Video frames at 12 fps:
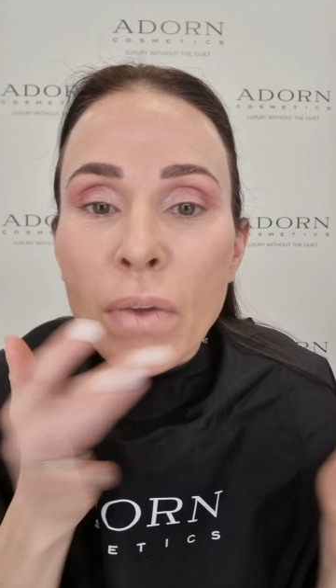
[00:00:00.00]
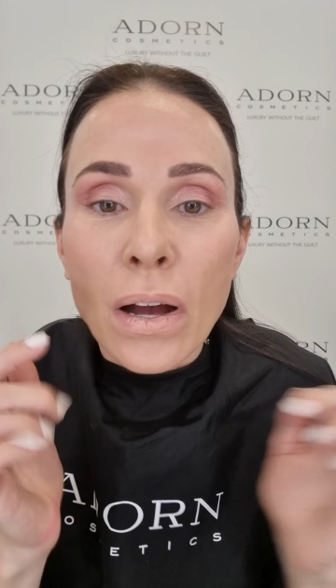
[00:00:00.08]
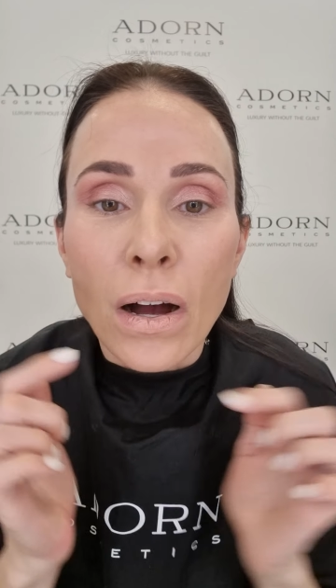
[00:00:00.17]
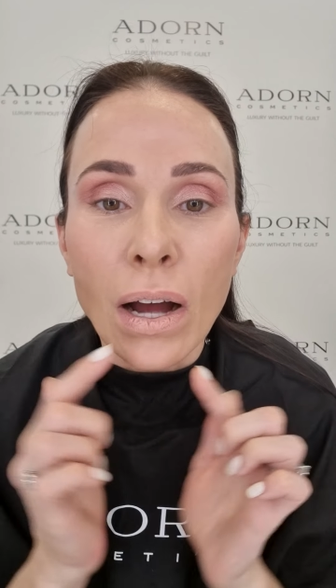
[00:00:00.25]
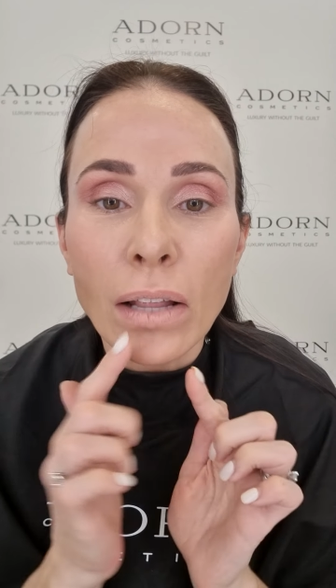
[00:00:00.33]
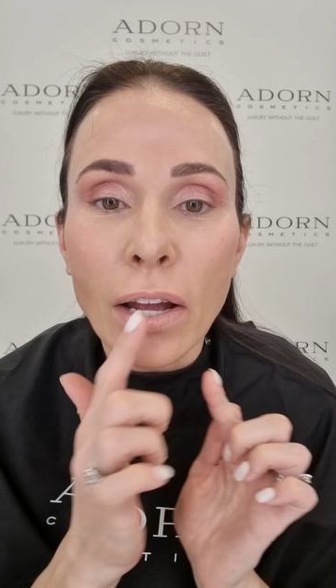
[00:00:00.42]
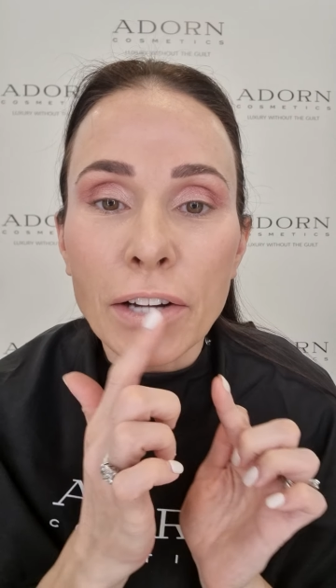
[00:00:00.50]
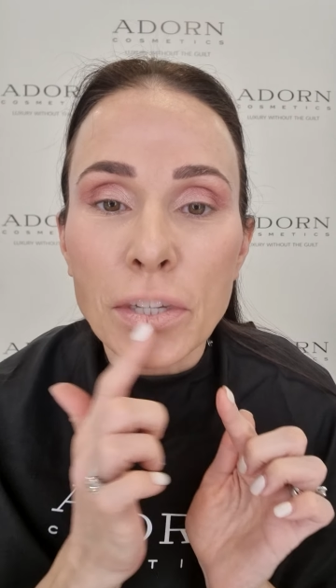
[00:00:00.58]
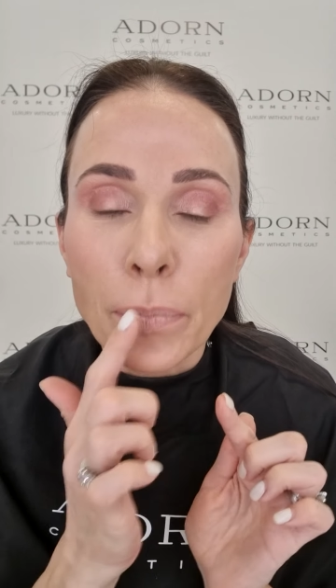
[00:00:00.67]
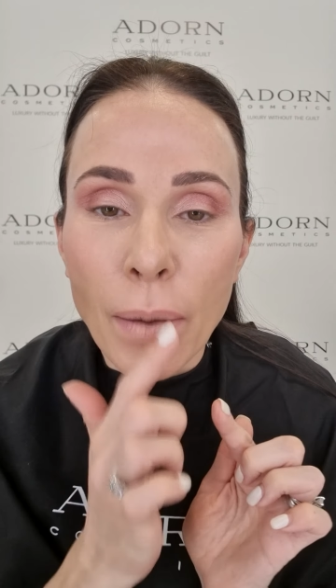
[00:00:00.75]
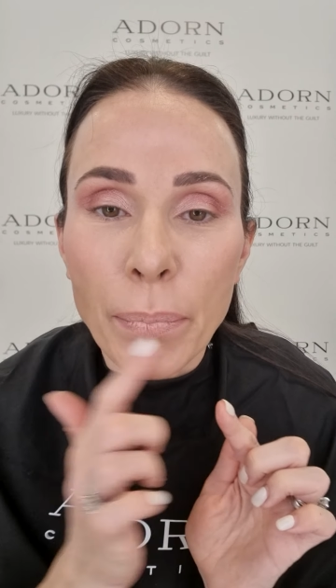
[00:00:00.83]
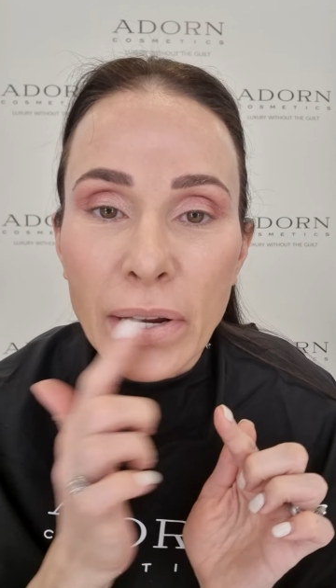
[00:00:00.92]
I like to
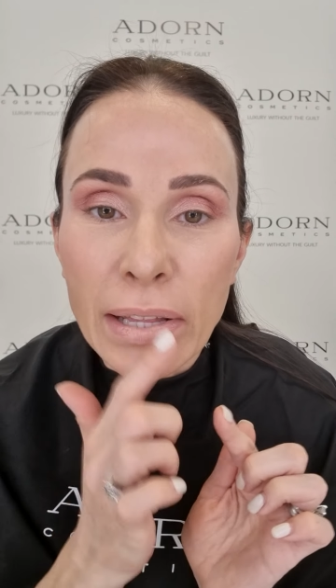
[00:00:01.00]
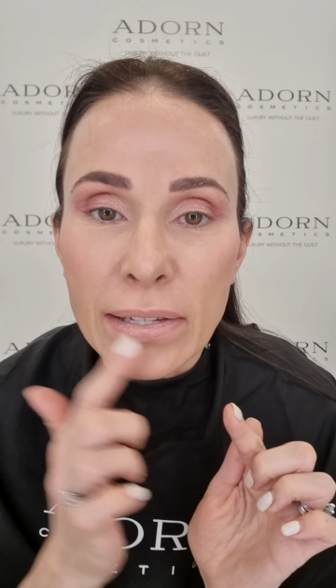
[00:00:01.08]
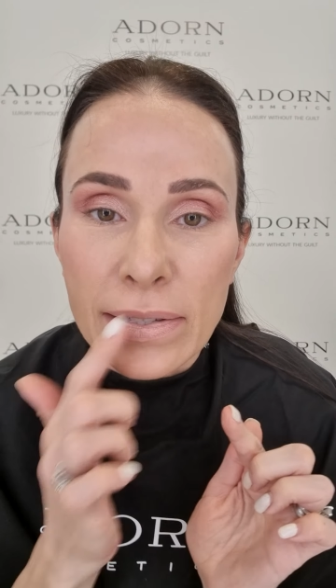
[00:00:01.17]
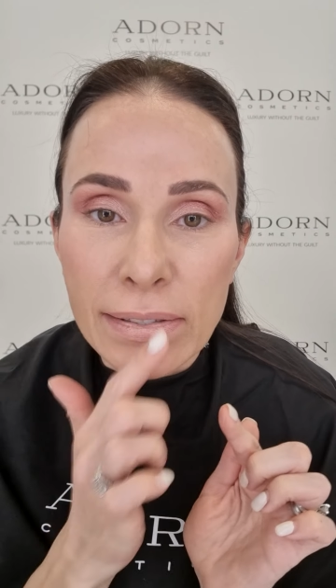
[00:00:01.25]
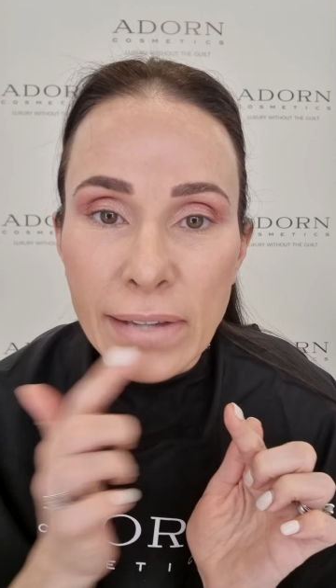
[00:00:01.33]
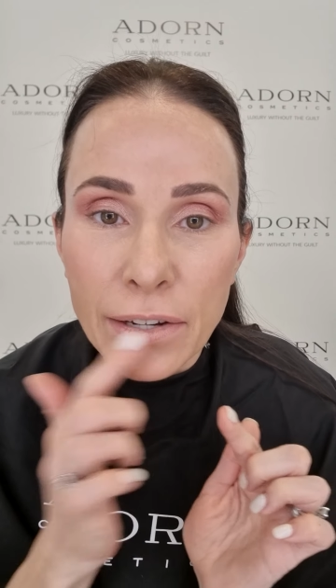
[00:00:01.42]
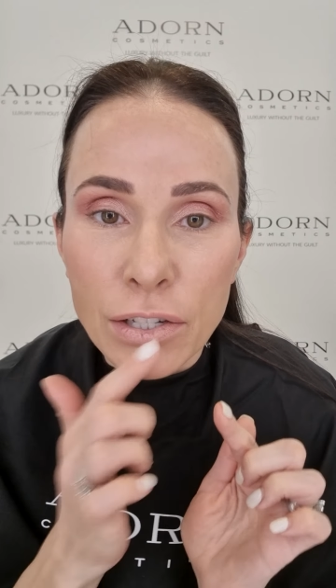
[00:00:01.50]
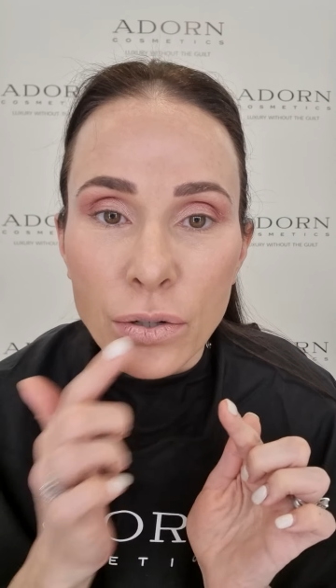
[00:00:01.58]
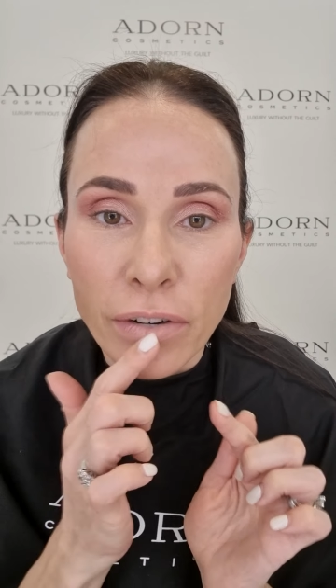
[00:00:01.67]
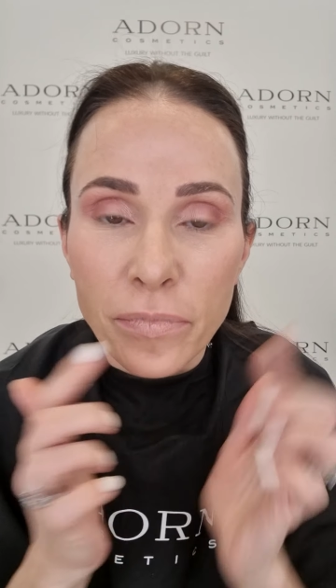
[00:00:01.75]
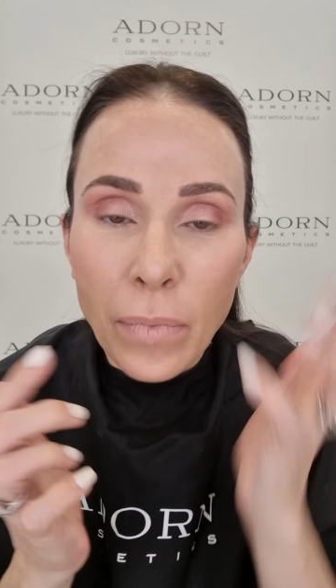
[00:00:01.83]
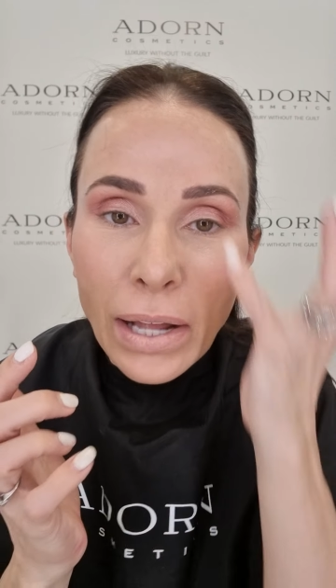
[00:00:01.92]
pop it in the
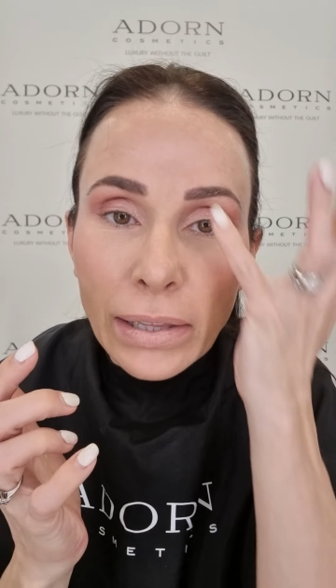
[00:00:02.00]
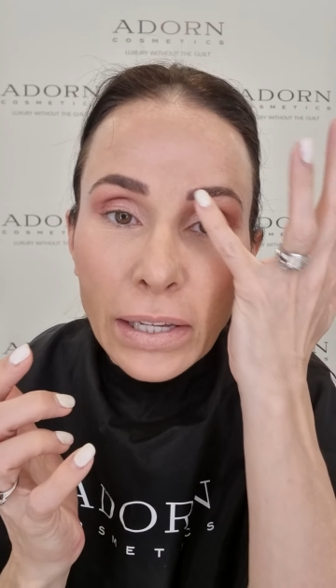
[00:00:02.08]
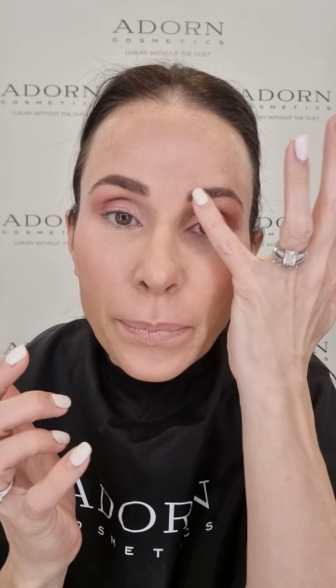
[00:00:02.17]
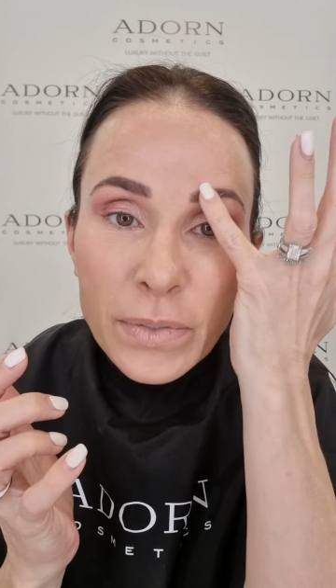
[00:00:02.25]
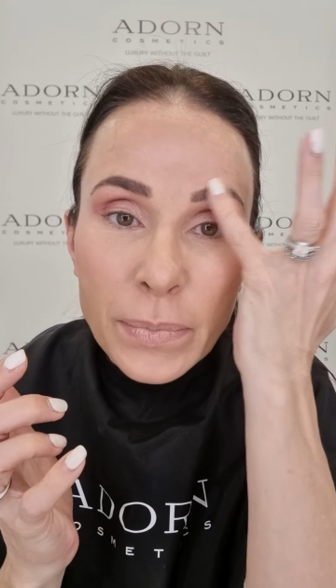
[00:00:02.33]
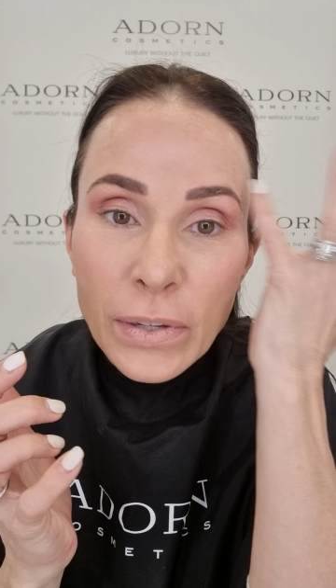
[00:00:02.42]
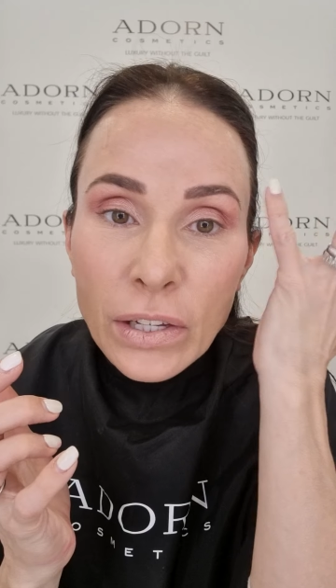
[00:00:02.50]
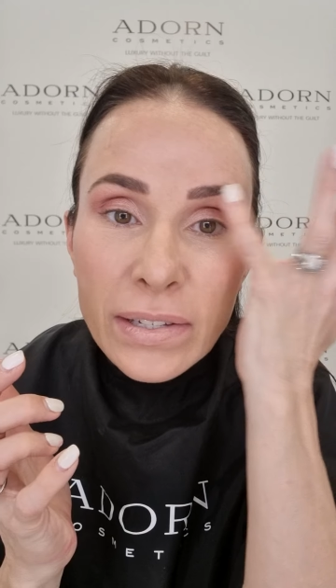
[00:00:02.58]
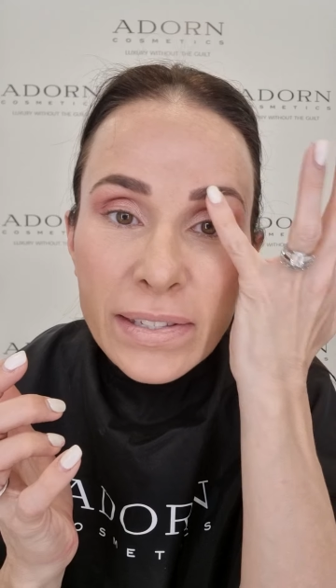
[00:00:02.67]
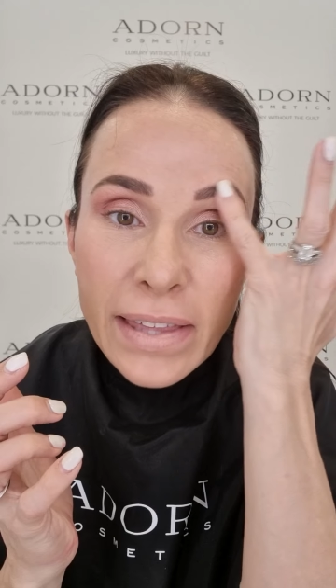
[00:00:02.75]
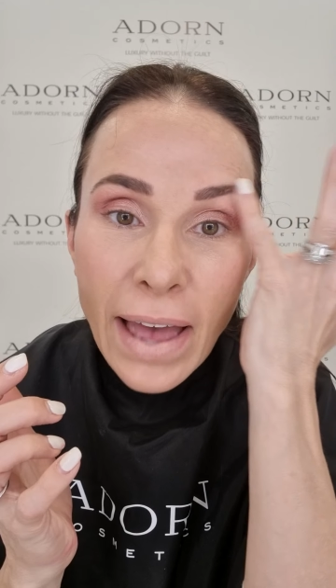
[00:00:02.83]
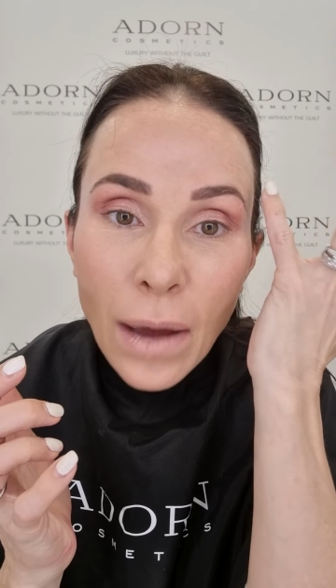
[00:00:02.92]
center of my lips
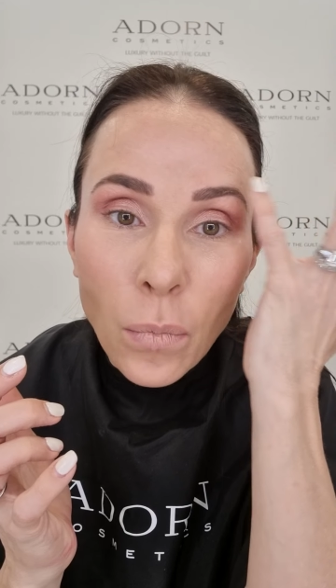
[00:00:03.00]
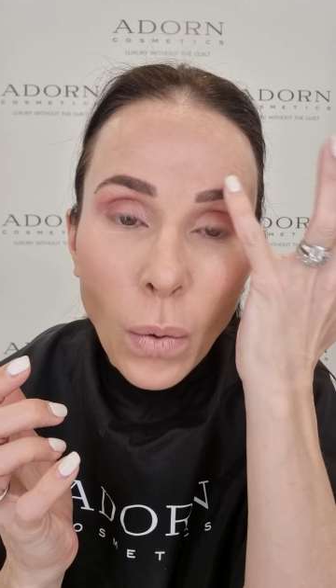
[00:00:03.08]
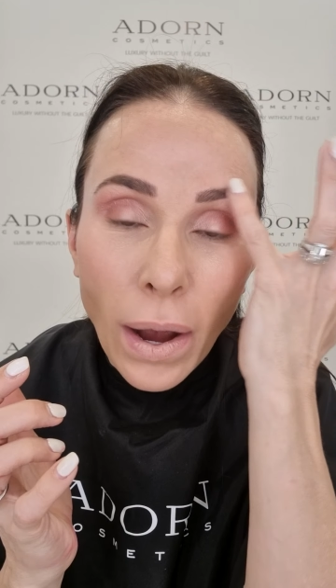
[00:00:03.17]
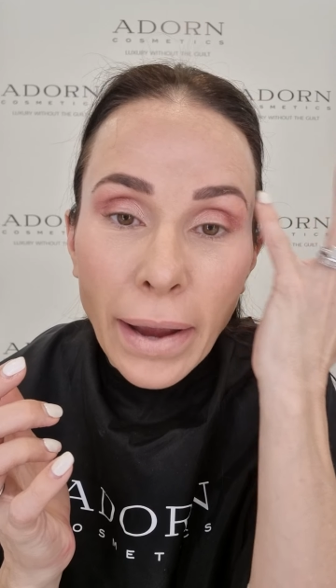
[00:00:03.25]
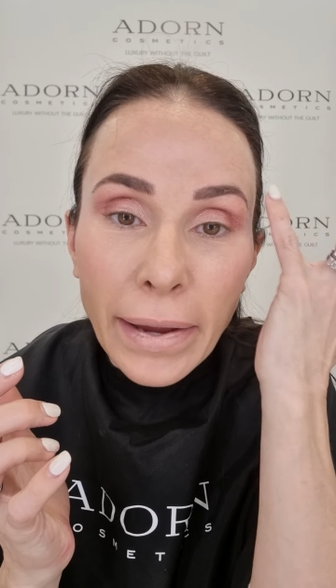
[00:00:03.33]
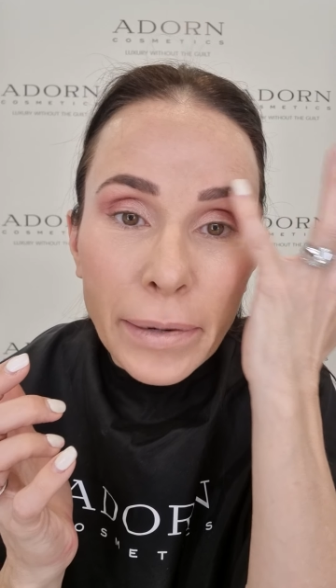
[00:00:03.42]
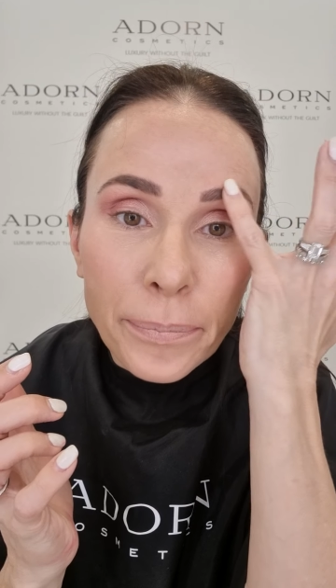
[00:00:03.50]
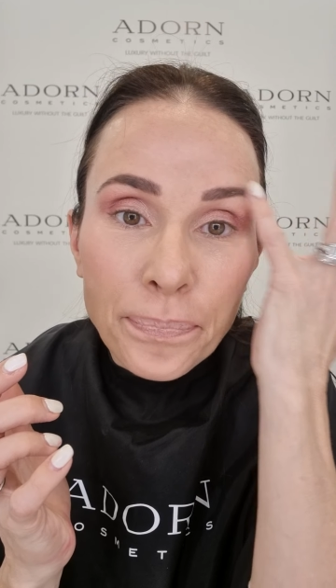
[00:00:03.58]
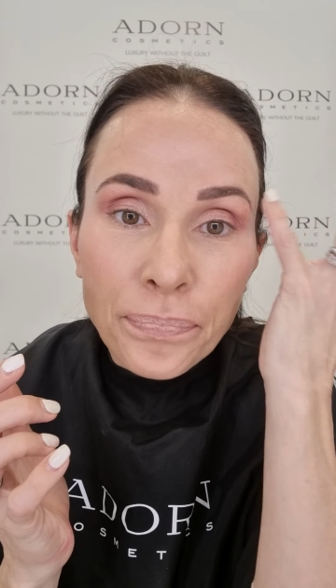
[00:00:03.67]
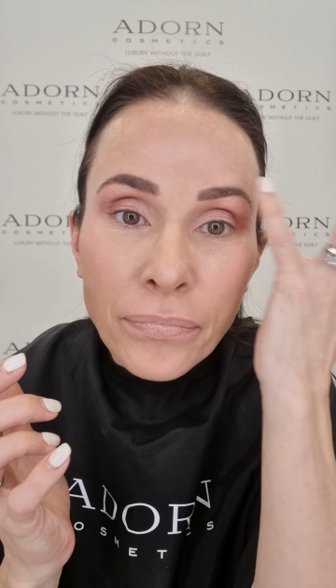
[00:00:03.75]
because that way